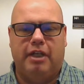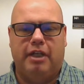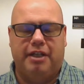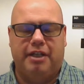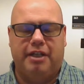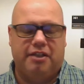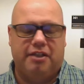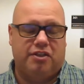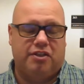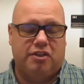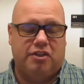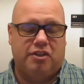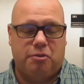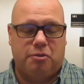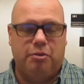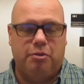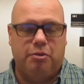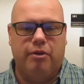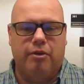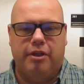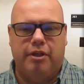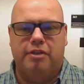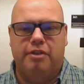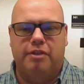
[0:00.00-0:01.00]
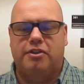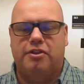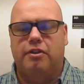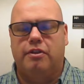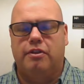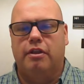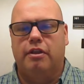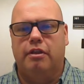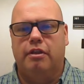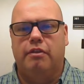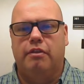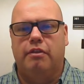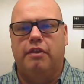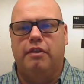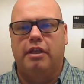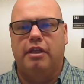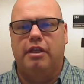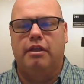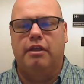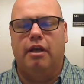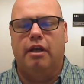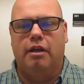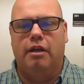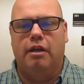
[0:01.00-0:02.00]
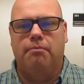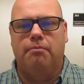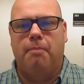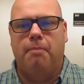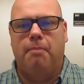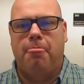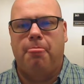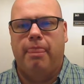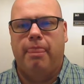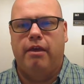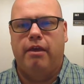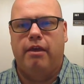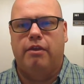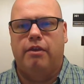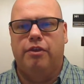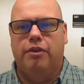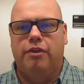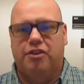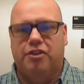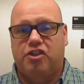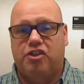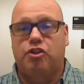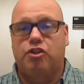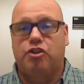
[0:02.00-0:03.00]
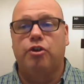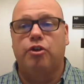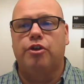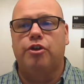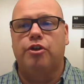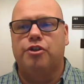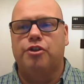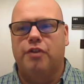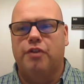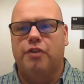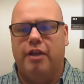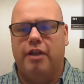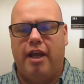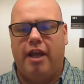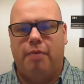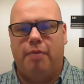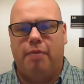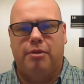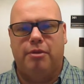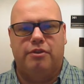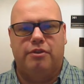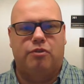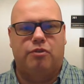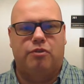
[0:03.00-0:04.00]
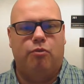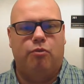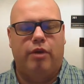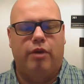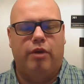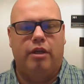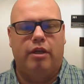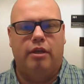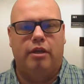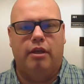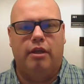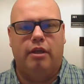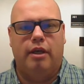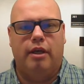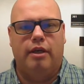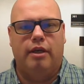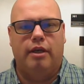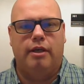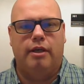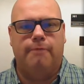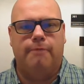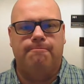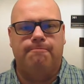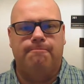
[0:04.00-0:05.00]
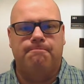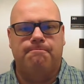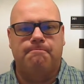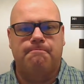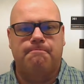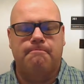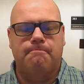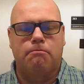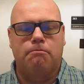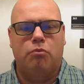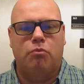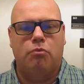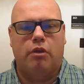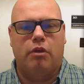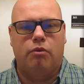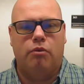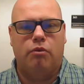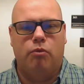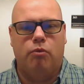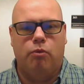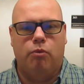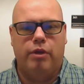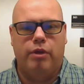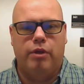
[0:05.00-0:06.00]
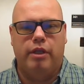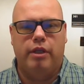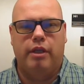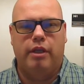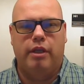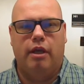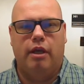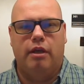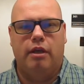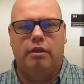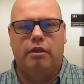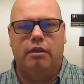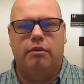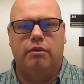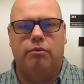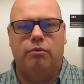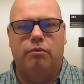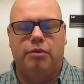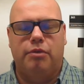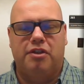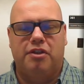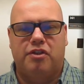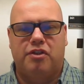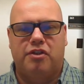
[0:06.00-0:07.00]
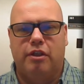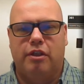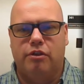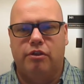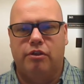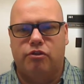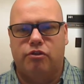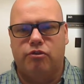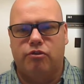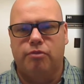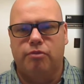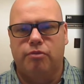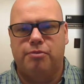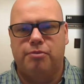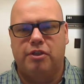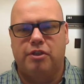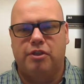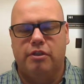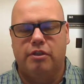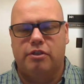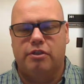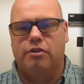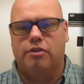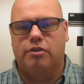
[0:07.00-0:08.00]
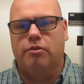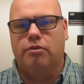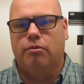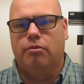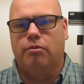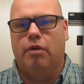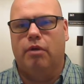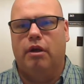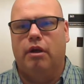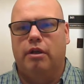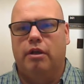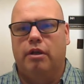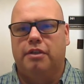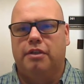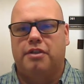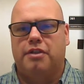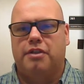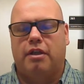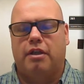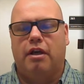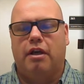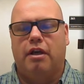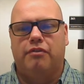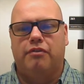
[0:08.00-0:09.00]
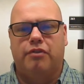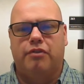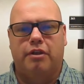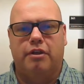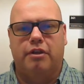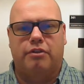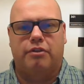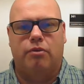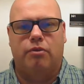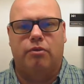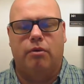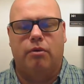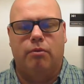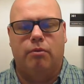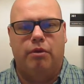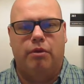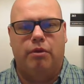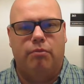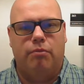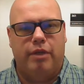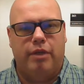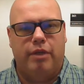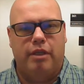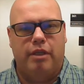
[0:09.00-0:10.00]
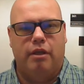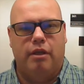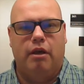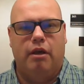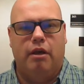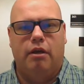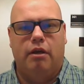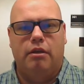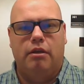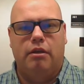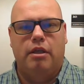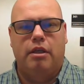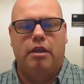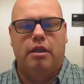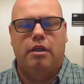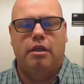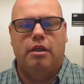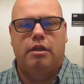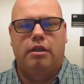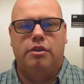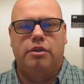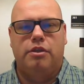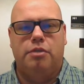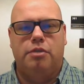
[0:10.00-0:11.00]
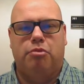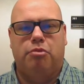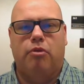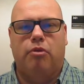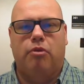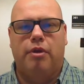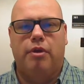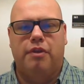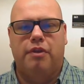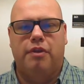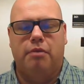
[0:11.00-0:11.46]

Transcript: guess, experience the surge that happens when we send troops into conflict, or when we deploy